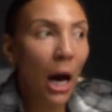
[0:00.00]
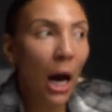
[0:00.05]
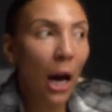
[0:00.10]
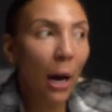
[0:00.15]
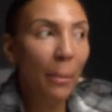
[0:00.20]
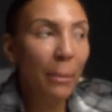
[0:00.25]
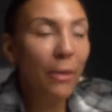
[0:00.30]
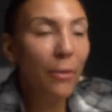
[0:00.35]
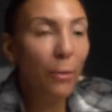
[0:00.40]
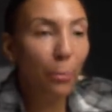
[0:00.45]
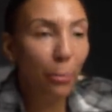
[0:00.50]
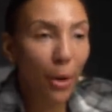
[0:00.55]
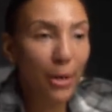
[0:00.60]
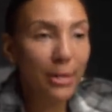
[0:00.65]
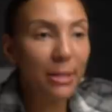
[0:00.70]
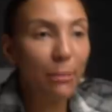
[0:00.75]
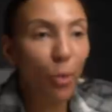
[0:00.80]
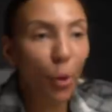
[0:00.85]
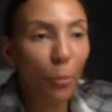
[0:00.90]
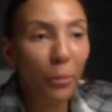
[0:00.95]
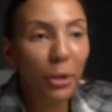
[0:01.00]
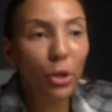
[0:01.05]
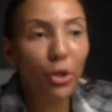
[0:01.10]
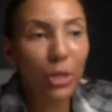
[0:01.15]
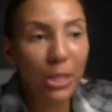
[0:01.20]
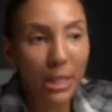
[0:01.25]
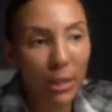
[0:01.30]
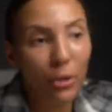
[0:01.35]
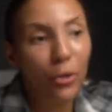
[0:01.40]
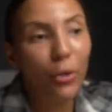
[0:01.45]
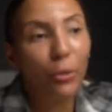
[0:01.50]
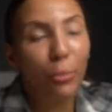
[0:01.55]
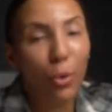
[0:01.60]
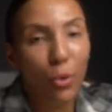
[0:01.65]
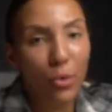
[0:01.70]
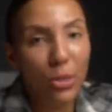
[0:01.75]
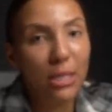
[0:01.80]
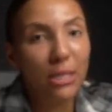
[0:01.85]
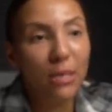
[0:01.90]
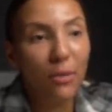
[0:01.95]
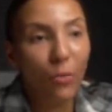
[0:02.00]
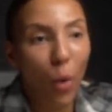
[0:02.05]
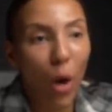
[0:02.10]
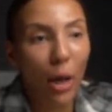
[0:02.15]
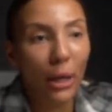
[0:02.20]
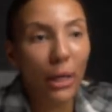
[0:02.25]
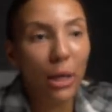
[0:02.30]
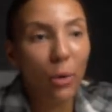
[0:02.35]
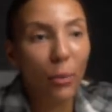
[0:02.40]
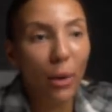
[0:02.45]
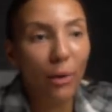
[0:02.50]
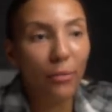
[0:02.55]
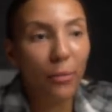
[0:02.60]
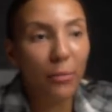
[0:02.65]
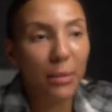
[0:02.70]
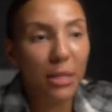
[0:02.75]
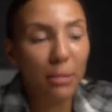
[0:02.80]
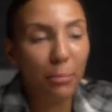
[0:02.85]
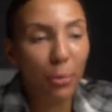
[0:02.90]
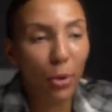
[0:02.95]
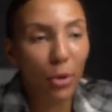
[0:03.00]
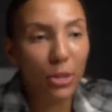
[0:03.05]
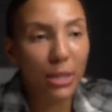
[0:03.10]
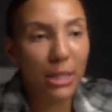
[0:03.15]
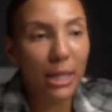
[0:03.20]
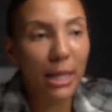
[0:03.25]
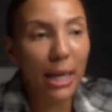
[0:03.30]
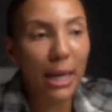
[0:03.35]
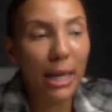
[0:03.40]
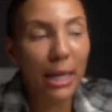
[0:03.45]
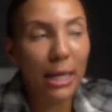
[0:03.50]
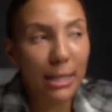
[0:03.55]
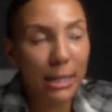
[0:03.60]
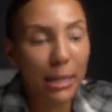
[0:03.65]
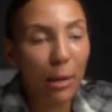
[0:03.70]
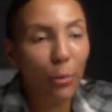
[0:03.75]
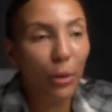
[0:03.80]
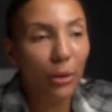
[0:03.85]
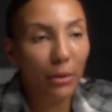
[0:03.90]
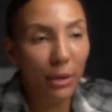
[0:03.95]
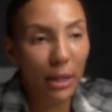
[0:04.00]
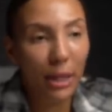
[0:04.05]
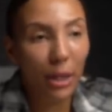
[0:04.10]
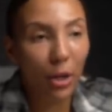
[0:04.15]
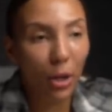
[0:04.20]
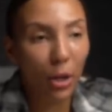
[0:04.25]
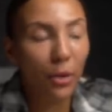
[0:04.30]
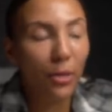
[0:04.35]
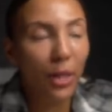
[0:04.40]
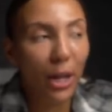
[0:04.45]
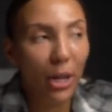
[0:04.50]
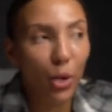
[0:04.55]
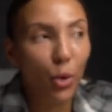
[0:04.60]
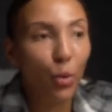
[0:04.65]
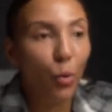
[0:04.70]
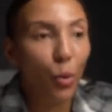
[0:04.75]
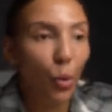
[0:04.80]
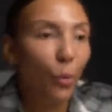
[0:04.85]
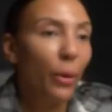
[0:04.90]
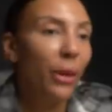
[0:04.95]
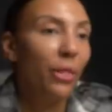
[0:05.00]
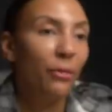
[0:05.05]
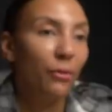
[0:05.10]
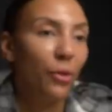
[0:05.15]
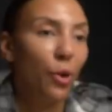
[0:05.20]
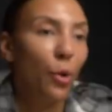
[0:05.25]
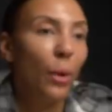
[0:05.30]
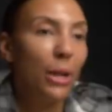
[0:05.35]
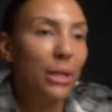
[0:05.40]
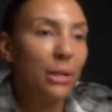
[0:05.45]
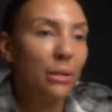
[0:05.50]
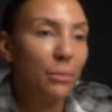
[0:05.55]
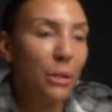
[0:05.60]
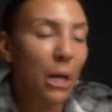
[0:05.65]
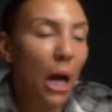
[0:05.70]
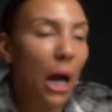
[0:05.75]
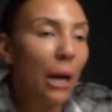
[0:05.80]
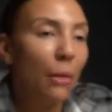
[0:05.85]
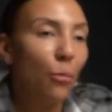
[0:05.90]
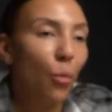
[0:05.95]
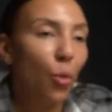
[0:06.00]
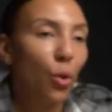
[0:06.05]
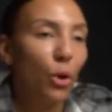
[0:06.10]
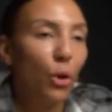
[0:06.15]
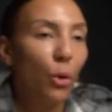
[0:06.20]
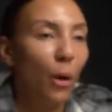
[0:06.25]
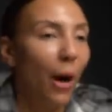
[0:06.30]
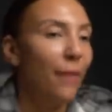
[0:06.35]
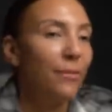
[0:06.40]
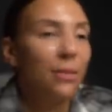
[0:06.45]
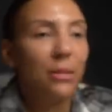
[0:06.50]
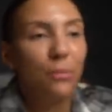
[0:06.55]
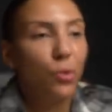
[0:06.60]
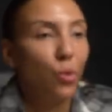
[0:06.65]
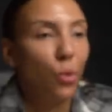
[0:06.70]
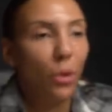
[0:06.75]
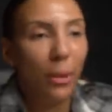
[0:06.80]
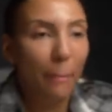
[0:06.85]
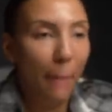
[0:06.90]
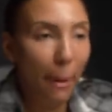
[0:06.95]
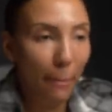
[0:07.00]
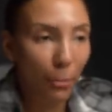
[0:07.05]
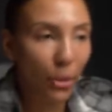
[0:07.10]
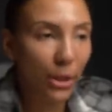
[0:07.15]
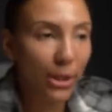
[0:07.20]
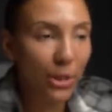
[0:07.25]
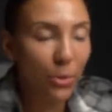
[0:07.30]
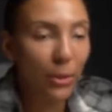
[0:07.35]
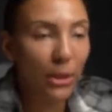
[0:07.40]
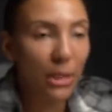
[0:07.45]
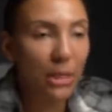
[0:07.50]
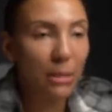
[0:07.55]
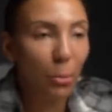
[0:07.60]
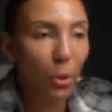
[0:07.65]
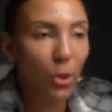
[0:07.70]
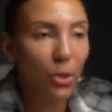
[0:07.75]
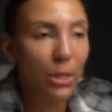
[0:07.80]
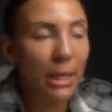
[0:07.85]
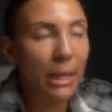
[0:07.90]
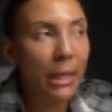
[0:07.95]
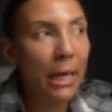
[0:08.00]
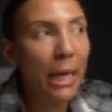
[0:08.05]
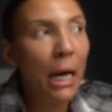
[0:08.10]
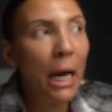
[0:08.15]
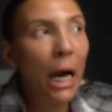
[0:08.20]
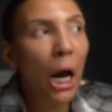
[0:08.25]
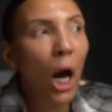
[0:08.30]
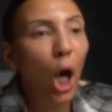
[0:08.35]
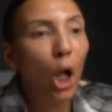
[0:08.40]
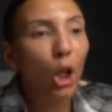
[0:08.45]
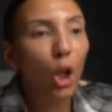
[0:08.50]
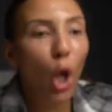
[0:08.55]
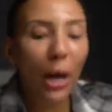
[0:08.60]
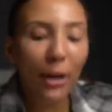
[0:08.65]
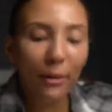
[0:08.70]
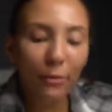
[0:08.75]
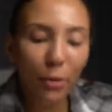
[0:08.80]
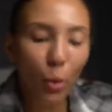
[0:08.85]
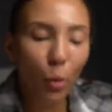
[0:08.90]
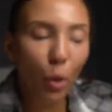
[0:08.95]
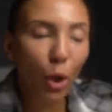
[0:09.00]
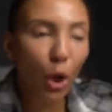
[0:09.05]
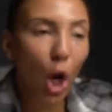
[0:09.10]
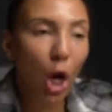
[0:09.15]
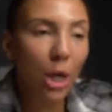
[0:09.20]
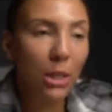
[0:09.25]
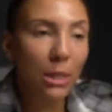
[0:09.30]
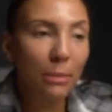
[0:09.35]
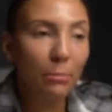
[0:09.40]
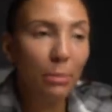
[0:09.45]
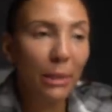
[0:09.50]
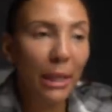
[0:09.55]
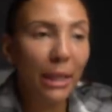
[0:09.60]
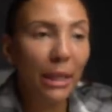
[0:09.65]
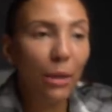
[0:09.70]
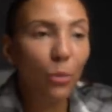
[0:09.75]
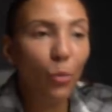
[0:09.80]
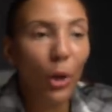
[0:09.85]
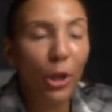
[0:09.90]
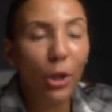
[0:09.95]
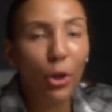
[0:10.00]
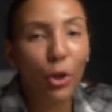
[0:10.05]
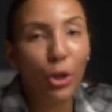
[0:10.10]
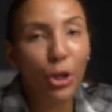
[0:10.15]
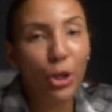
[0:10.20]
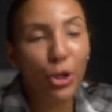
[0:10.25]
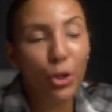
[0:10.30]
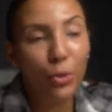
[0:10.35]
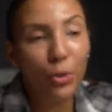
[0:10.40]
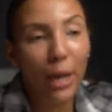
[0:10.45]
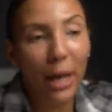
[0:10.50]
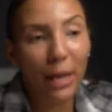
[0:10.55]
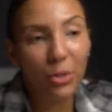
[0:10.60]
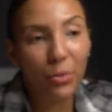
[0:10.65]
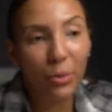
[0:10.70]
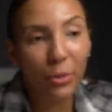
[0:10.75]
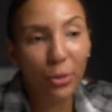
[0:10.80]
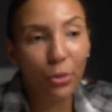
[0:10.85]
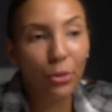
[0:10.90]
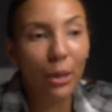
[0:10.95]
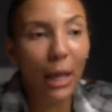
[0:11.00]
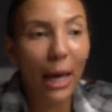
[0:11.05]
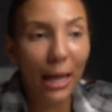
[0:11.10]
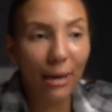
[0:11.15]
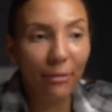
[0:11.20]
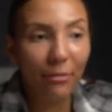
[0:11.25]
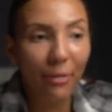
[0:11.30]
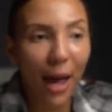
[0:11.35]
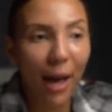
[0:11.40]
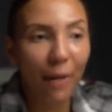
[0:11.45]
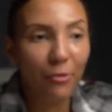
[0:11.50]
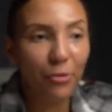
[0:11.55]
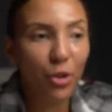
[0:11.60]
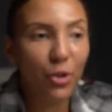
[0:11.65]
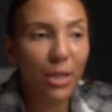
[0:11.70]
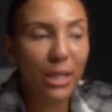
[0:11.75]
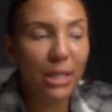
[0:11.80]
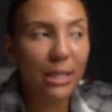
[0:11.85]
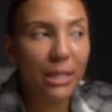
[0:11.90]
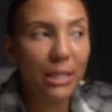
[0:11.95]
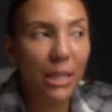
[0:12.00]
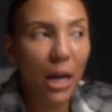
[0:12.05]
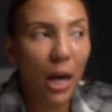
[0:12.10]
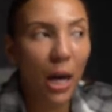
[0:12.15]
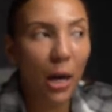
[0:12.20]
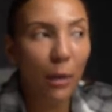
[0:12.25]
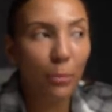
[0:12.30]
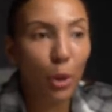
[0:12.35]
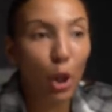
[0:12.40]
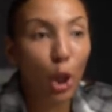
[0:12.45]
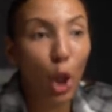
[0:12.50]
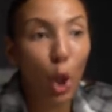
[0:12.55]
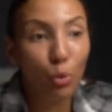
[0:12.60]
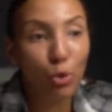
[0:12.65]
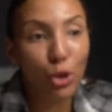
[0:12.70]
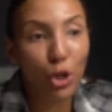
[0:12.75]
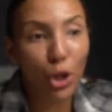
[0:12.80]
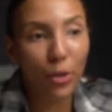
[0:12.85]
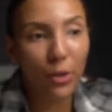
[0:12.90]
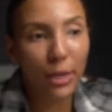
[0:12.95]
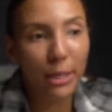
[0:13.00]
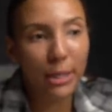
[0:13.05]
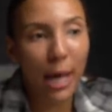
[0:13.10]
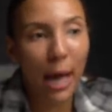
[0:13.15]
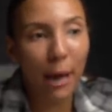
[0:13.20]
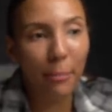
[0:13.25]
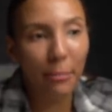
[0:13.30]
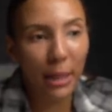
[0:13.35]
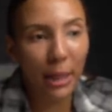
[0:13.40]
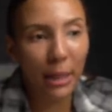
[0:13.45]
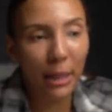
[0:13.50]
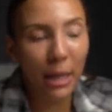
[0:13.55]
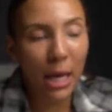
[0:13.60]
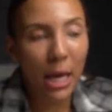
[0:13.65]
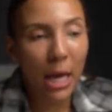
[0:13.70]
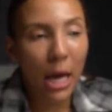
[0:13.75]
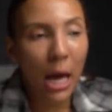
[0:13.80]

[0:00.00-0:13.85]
In the present moment, you're still in the process of walking away from this person. It is someone here that you were with for quite some time, or you have some sort of memories with this person. A lot of you are contemplating what you're going to do next with your life after this closure that's happening.